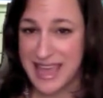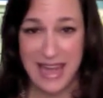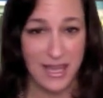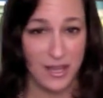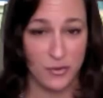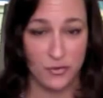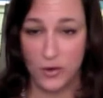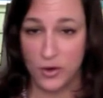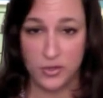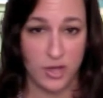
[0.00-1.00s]
any
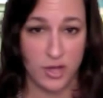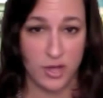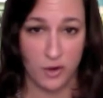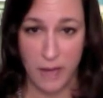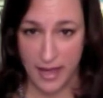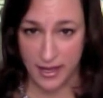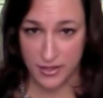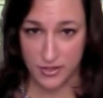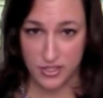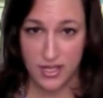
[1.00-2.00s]
photo software
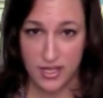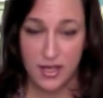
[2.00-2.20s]
package.